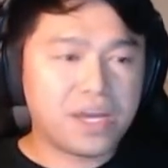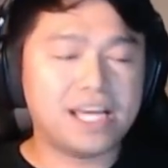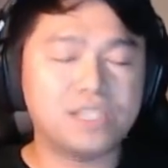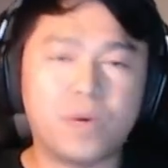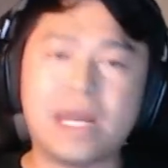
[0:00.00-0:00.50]

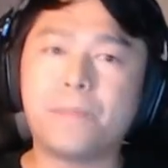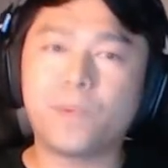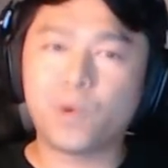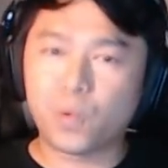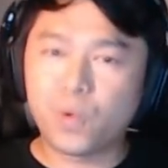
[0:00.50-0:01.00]
rate is what
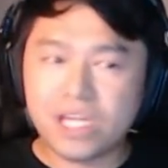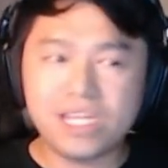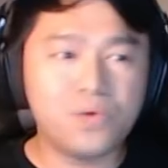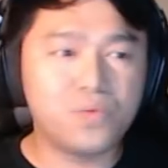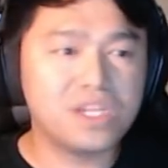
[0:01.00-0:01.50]
I'm
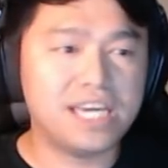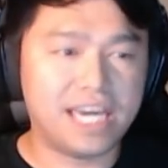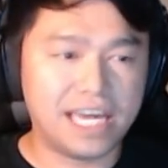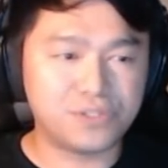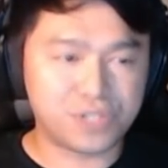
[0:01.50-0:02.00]
really,
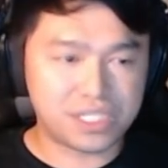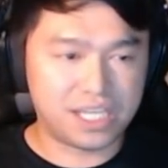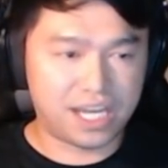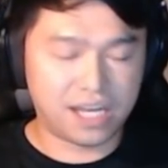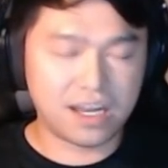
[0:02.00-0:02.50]
really
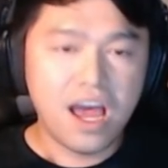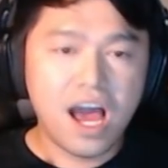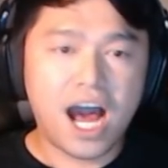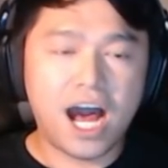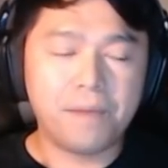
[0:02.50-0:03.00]
interested in.
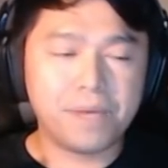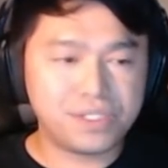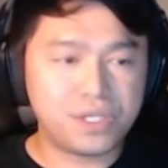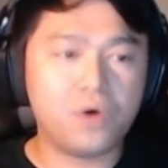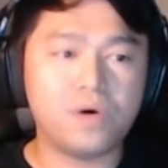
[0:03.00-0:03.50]
Um,
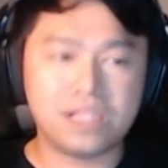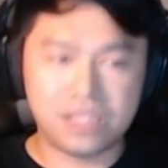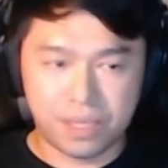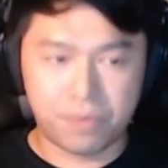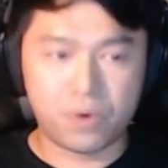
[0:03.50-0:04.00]
so number